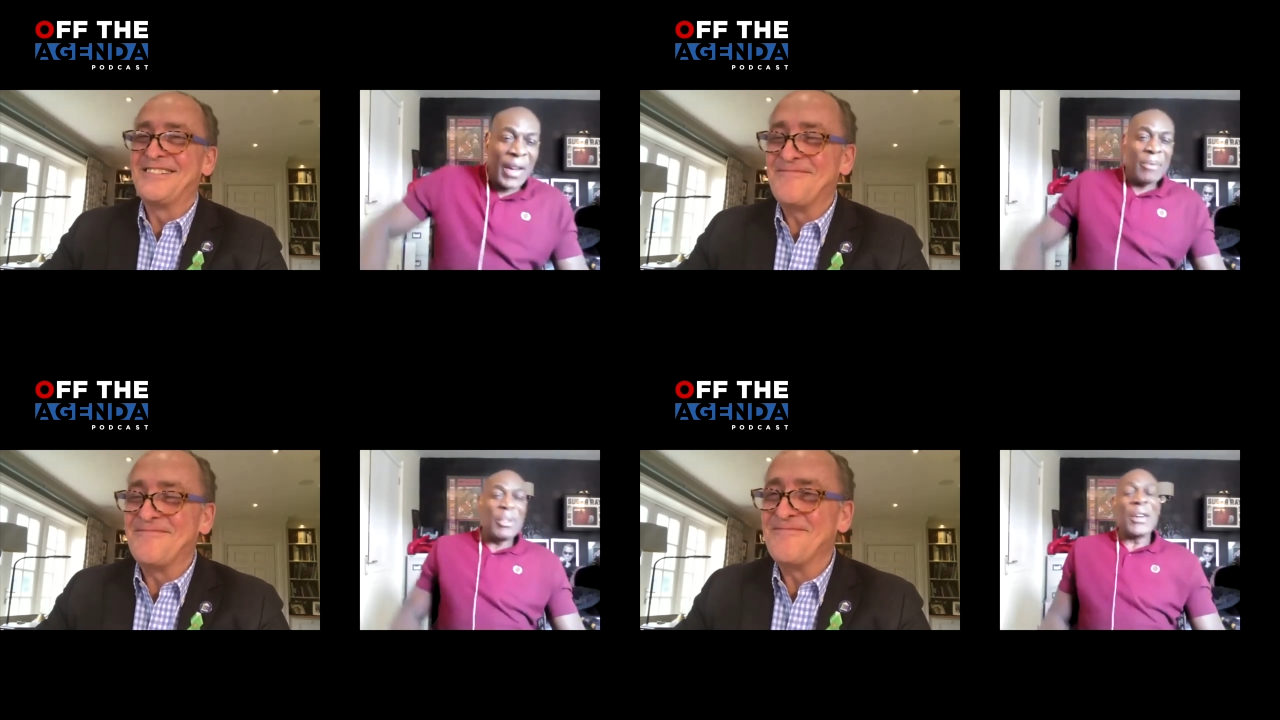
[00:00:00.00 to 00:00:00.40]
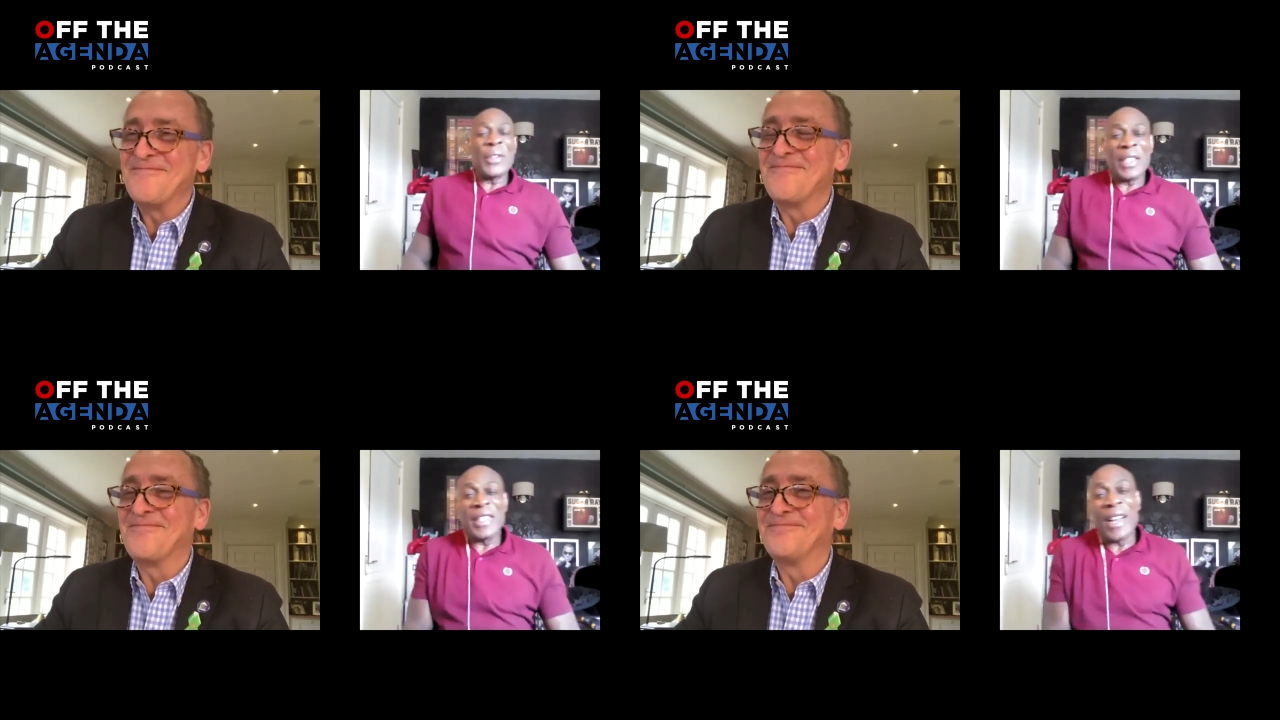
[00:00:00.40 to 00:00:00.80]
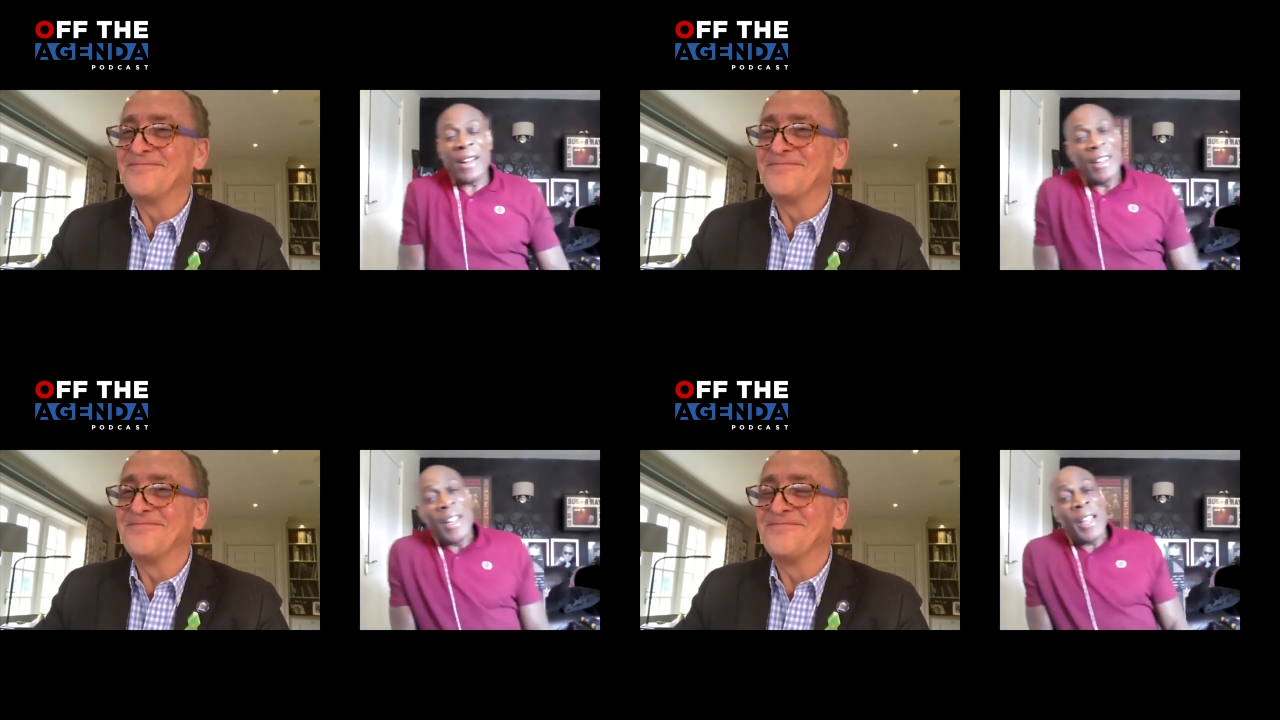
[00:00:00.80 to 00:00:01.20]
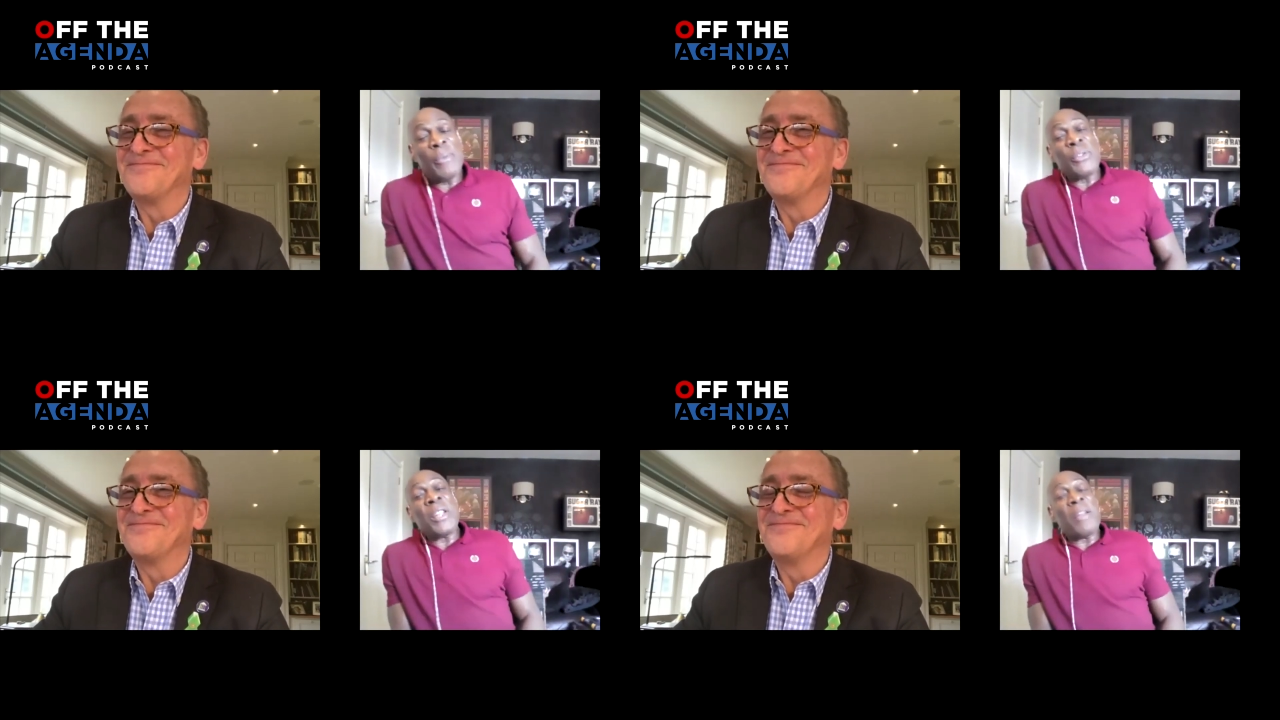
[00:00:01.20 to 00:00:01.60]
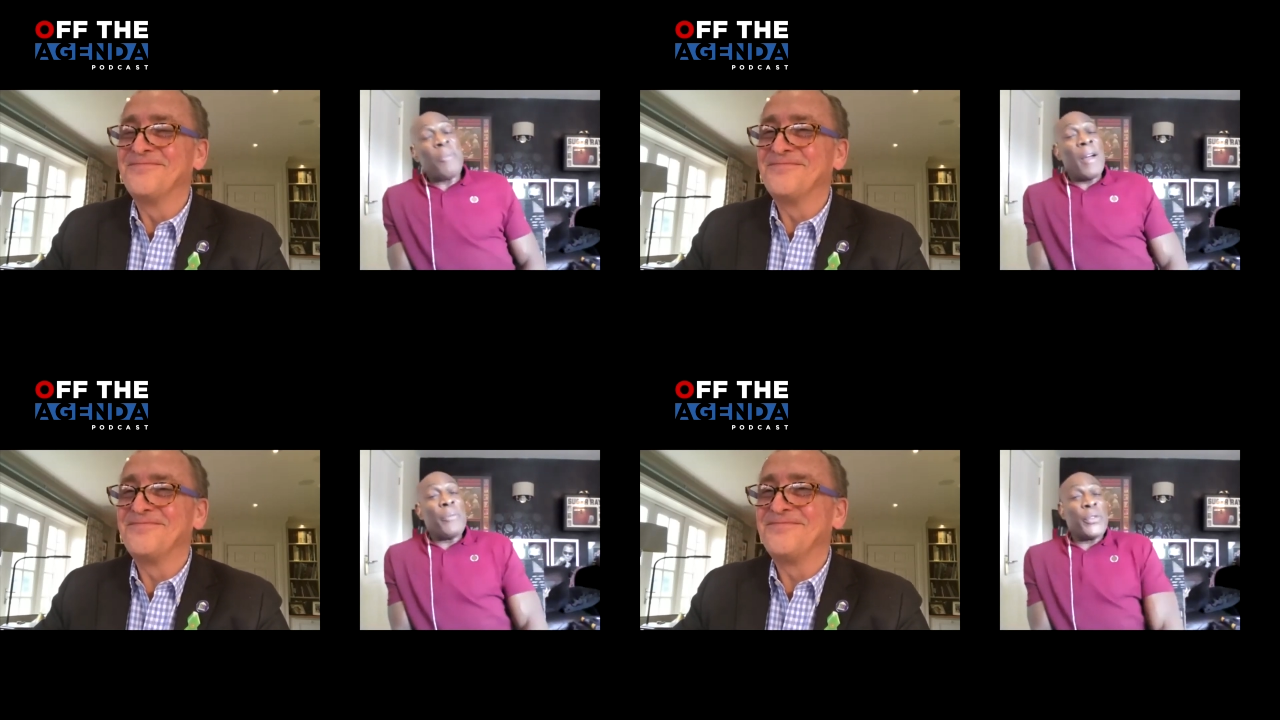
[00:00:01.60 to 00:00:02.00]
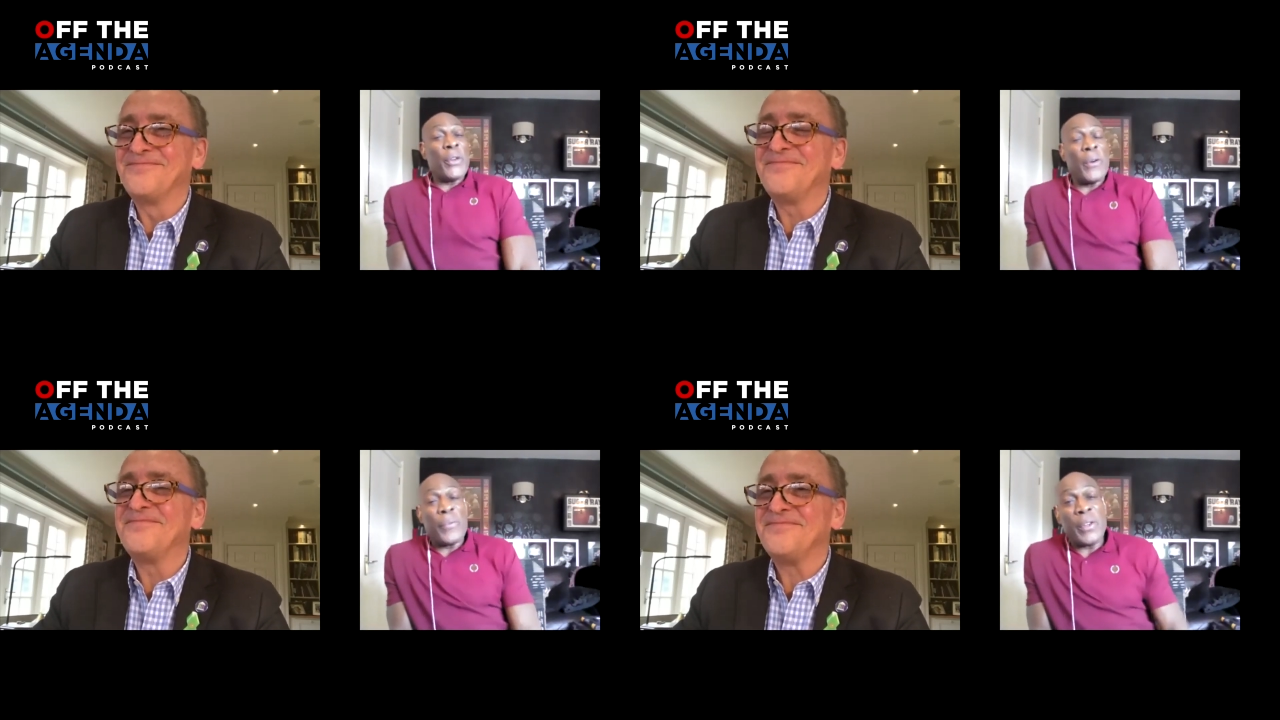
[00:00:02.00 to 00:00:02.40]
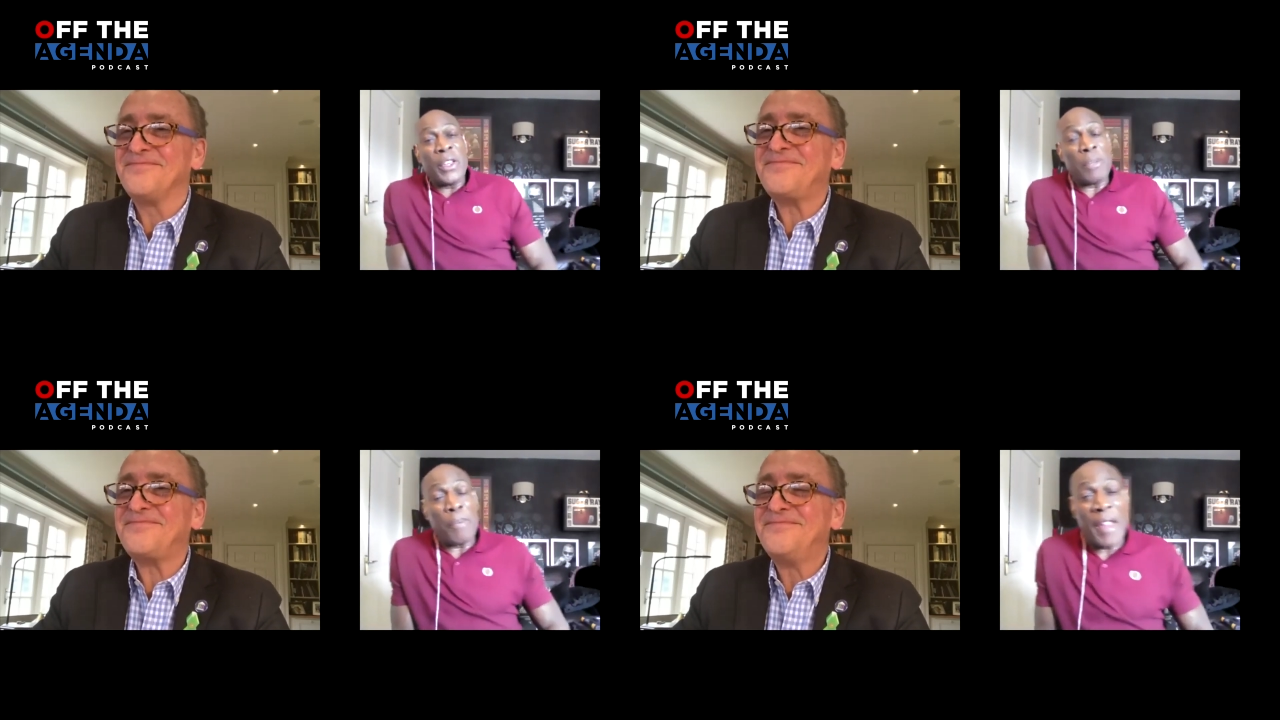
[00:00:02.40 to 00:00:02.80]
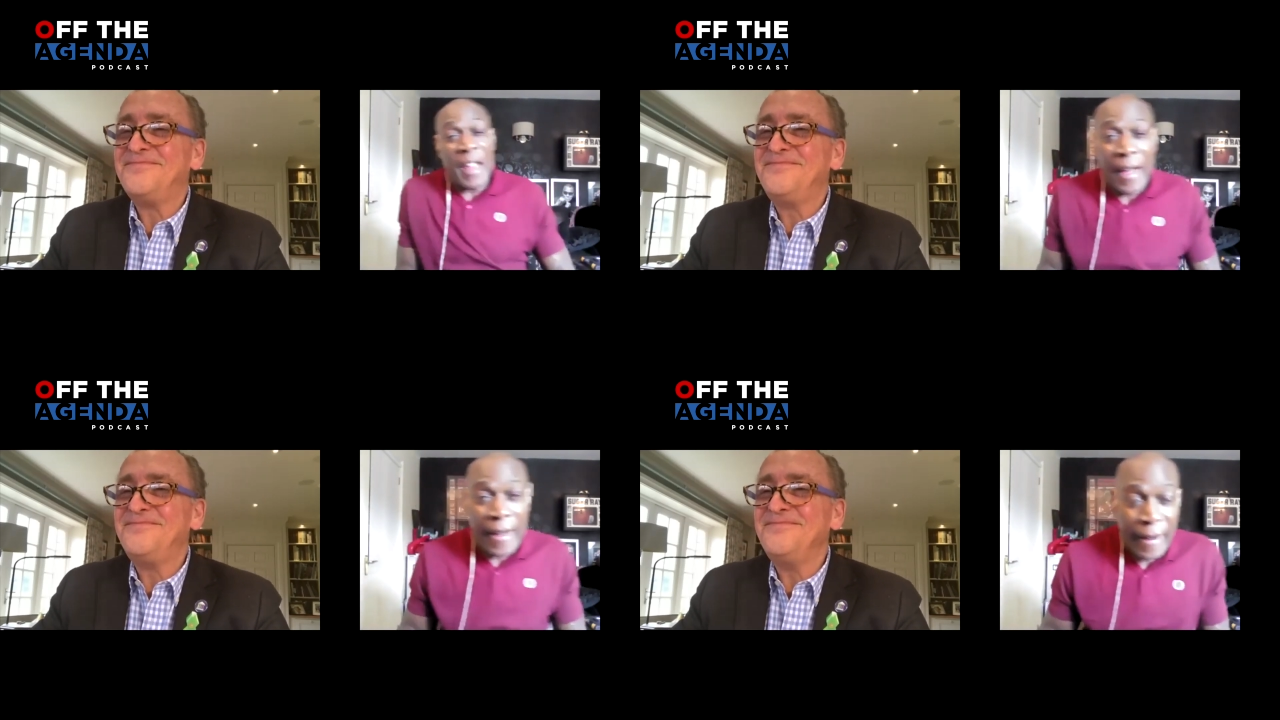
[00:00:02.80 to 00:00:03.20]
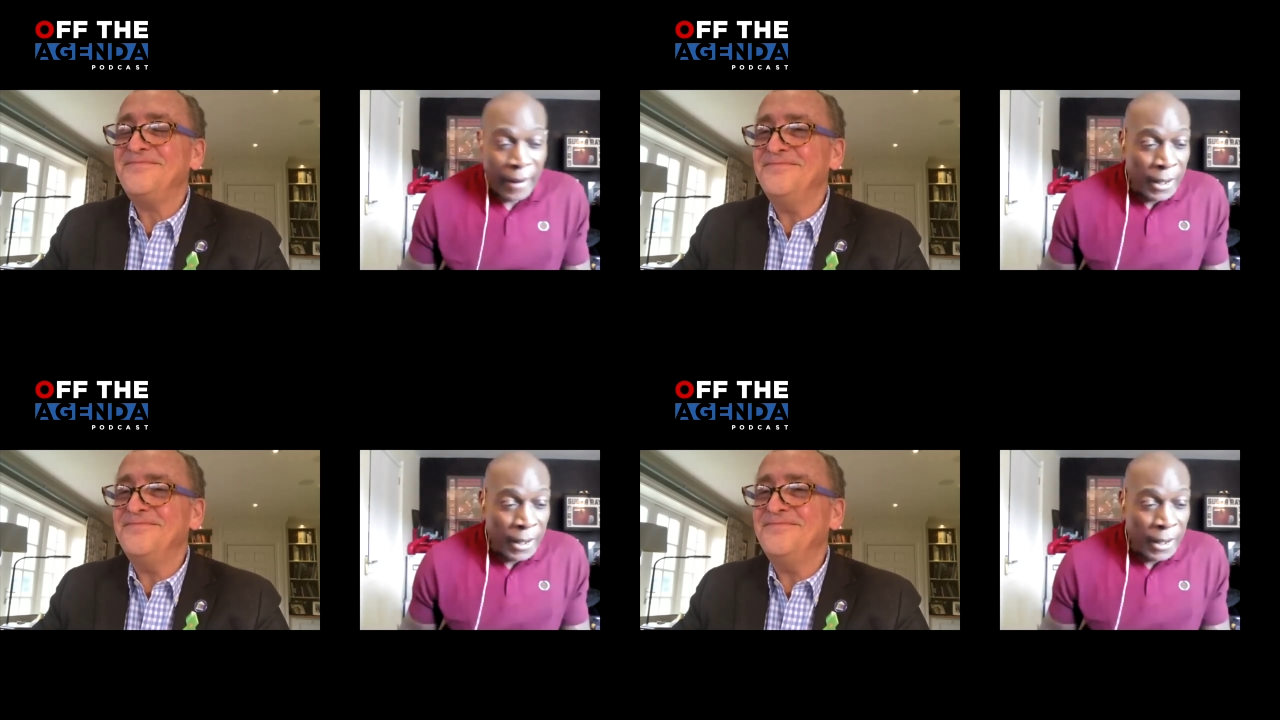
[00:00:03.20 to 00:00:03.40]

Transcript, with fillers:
Speaker 1: No, I'm joking. No. He was there by himself with his P A